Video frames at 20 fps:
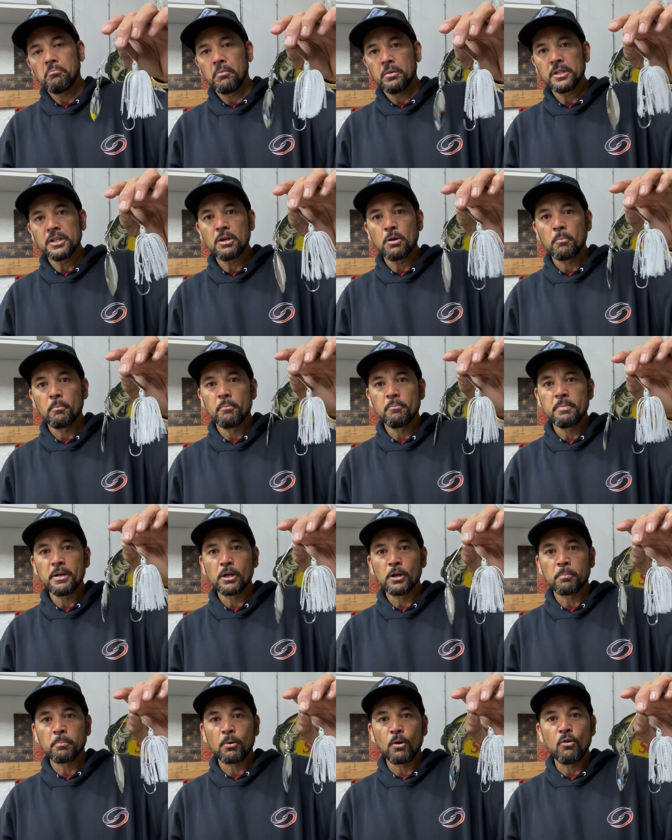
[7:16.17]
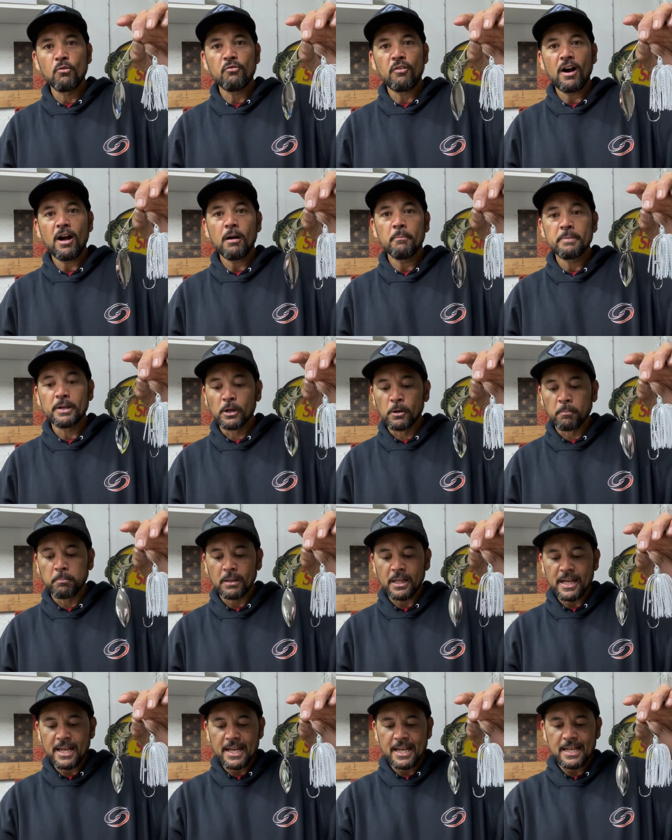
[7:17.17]
you know, bigger profile, bigger
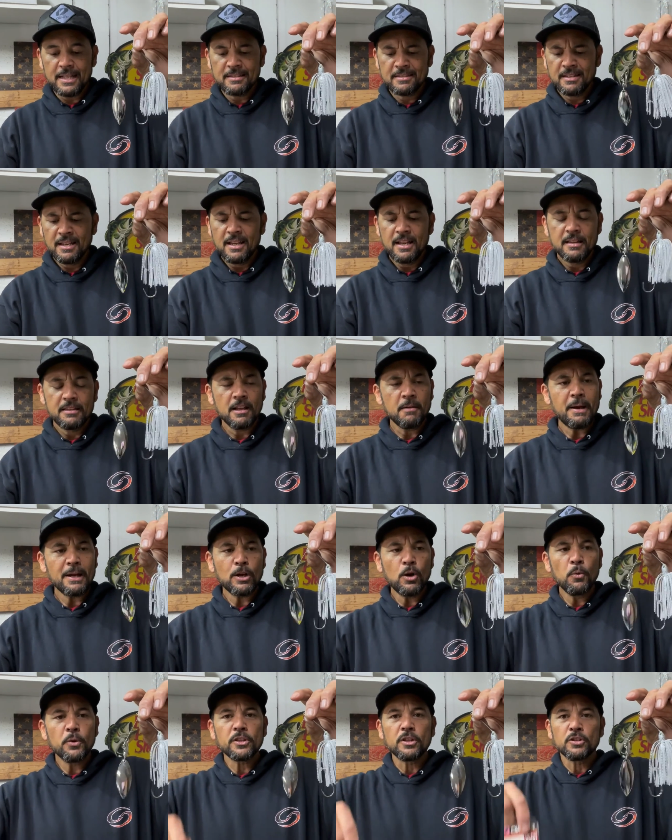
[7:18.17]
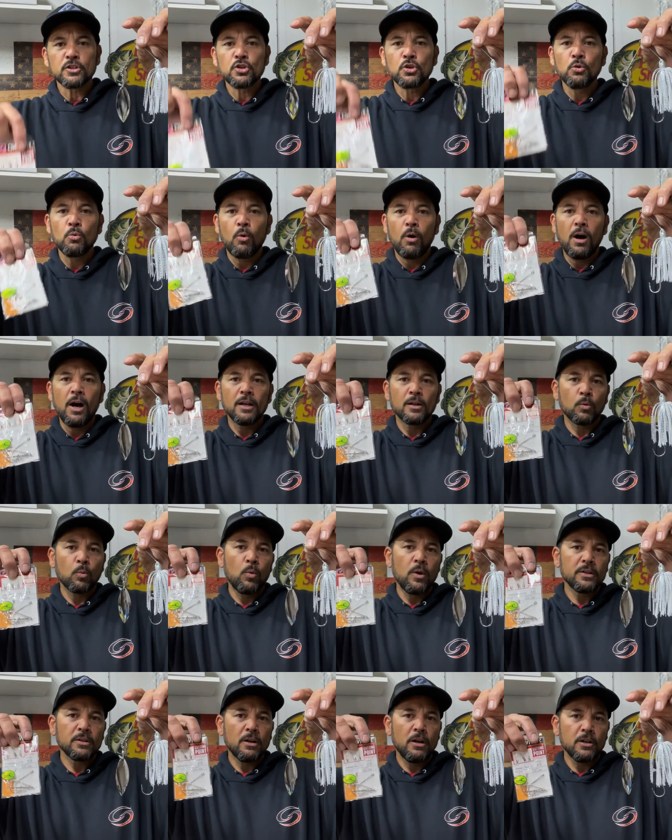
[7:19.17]
blades, I might go with a two aught or
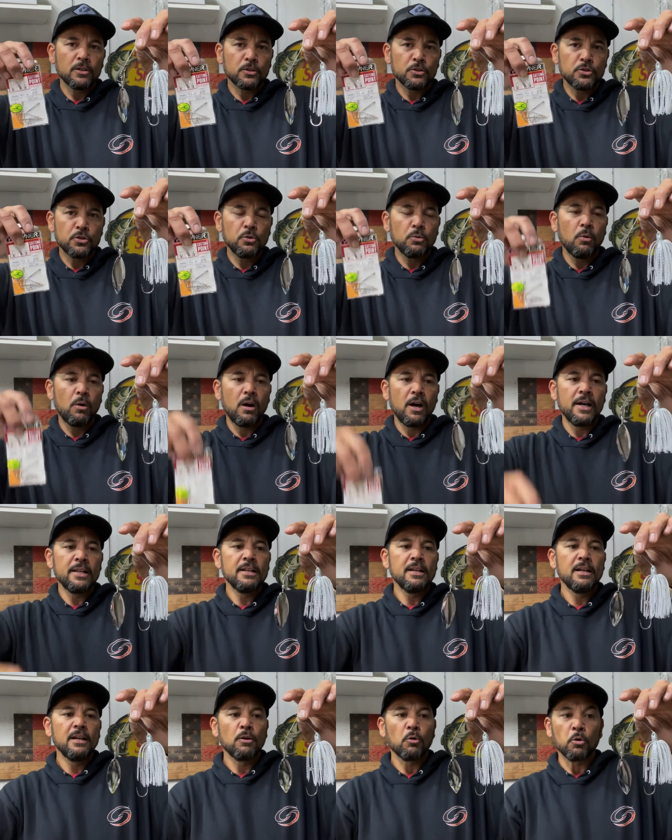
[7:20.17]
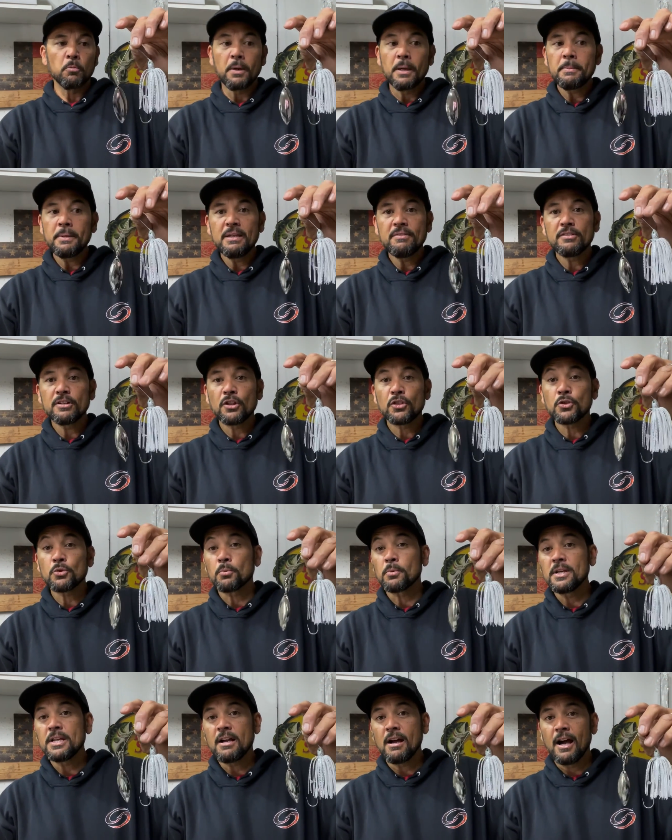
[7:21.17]
one aught or two aught, or maybe even a
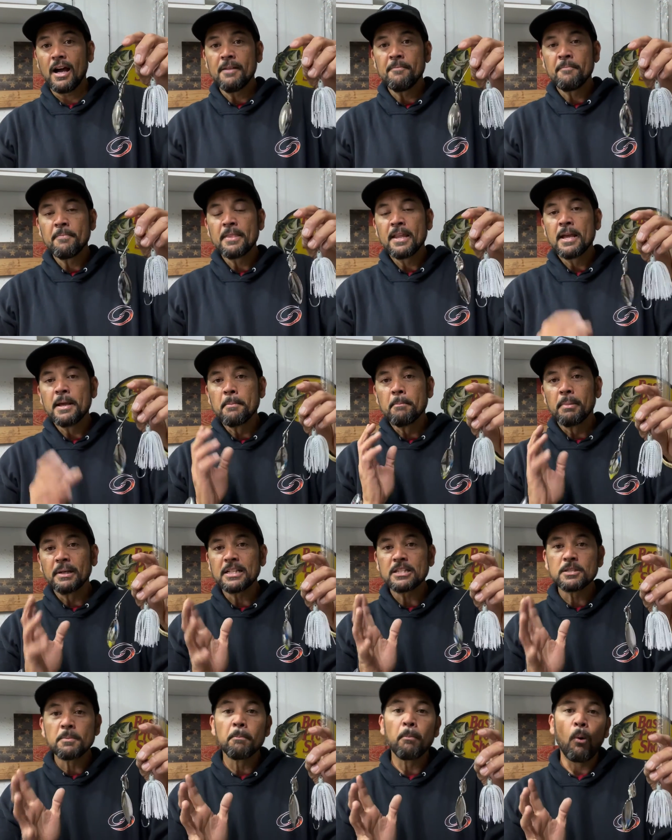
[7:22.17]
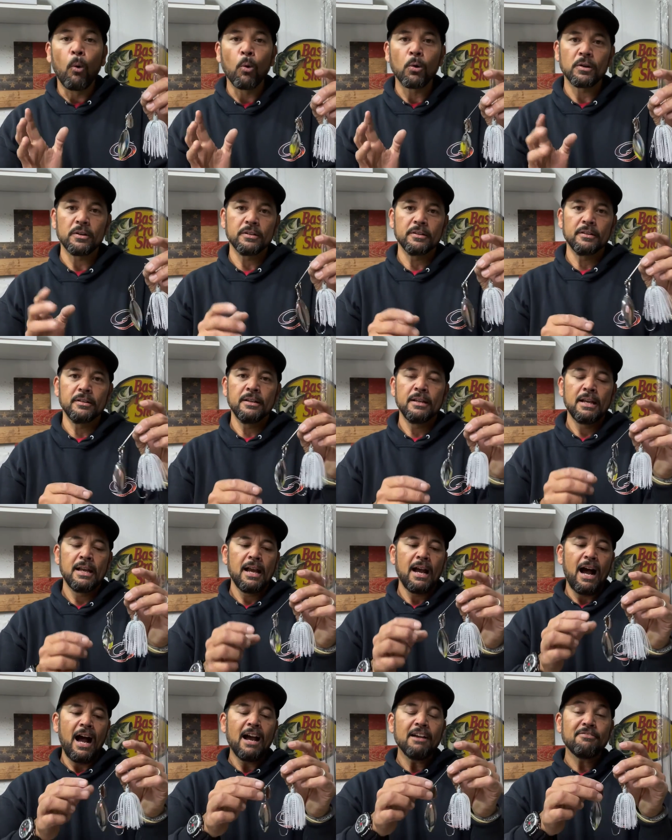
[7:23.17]
three aught. But it's important
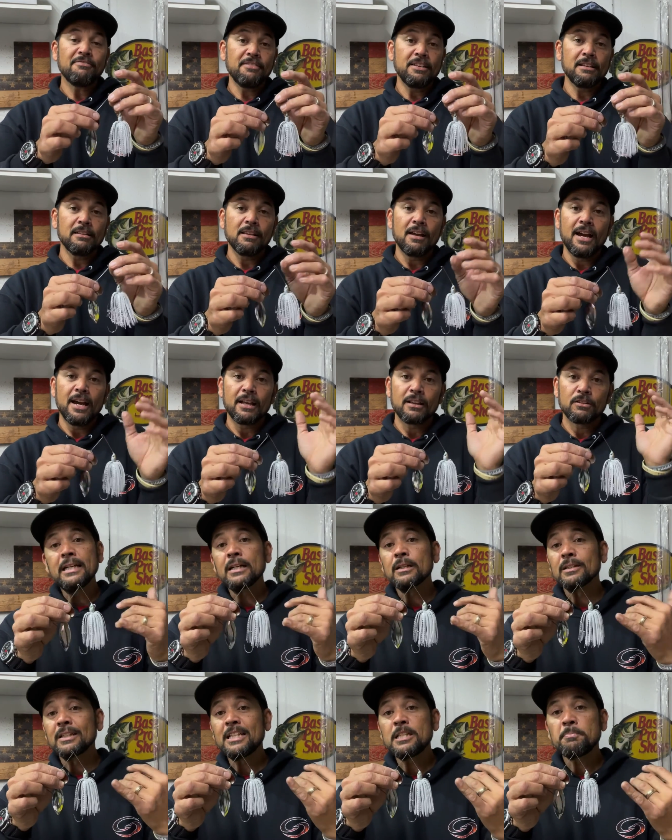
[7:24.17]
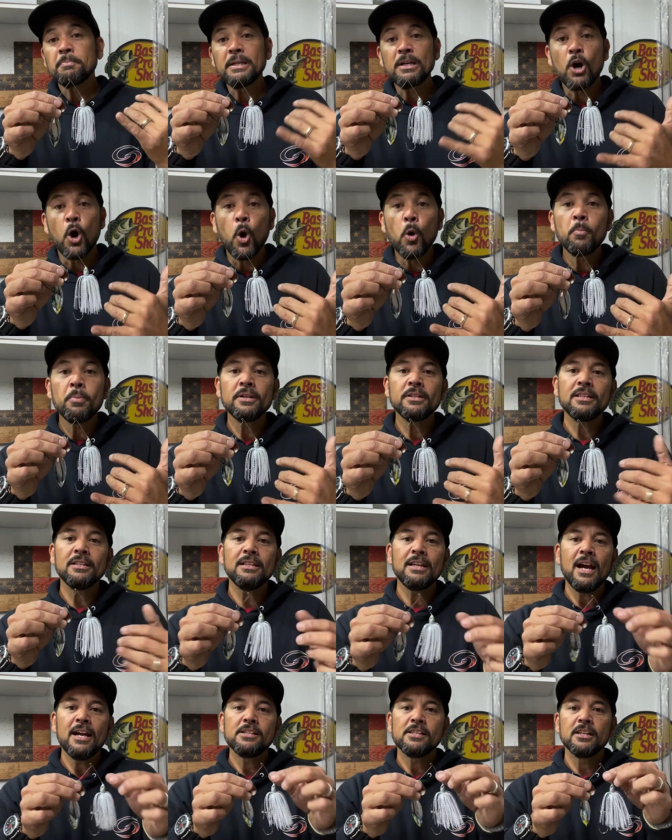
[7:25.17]
I feel like at least be open to
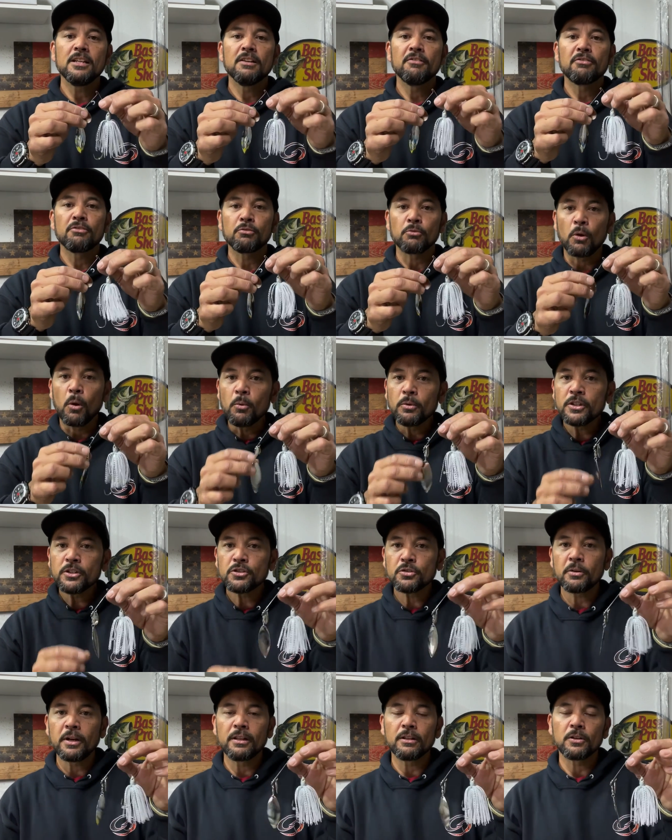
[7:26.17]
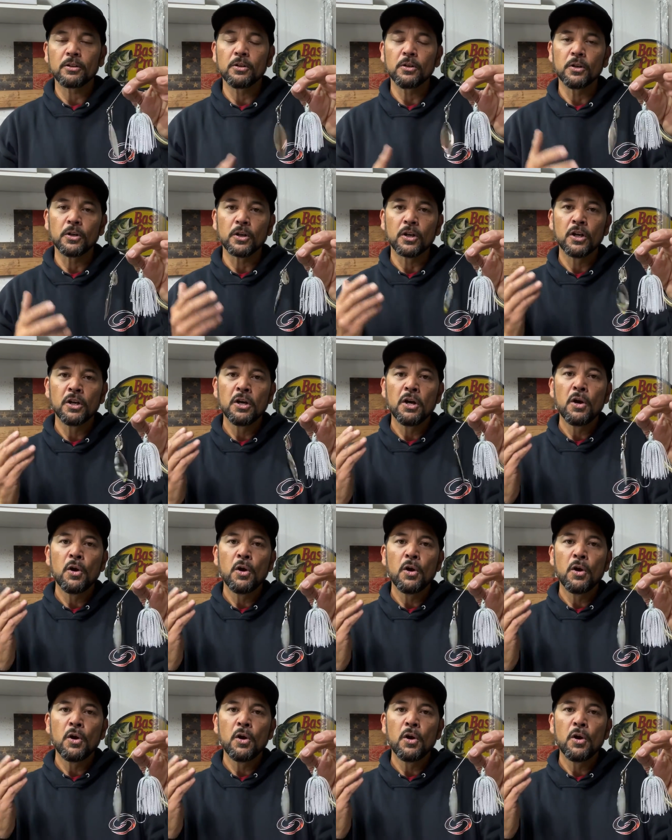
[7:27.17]
the idea of throwing a trailer hook